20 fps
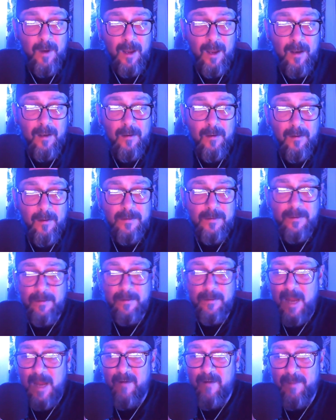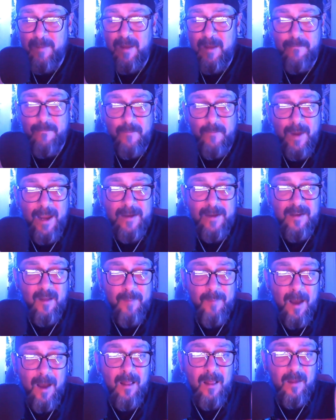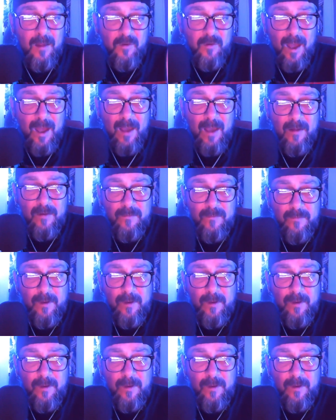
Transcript: and never be afraid to apologize